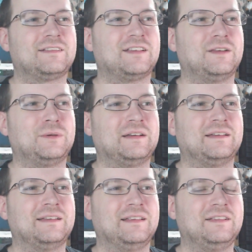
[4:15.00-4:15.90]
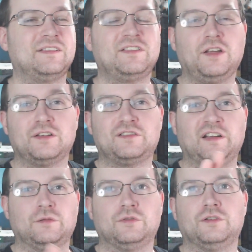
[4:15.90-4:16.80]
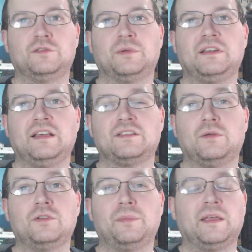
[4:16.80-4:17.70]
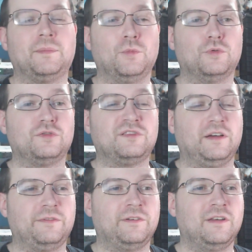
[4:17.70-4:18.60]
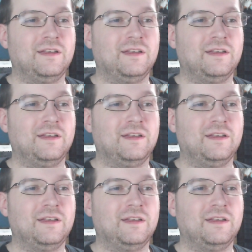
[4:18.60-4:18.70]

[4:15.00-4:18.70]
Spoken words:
So there's a slight channel news, but yes, I want to make more stuff.